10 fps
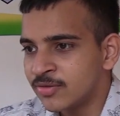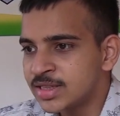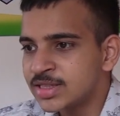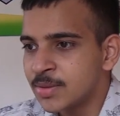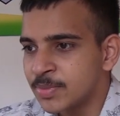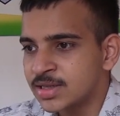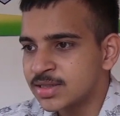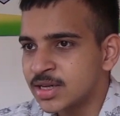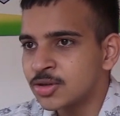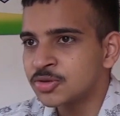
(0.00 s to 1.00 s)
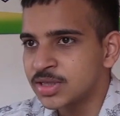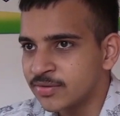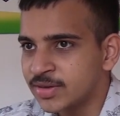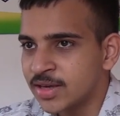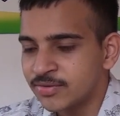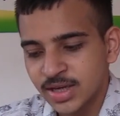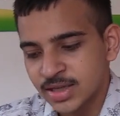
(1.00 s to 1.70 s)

one step extra to save lives.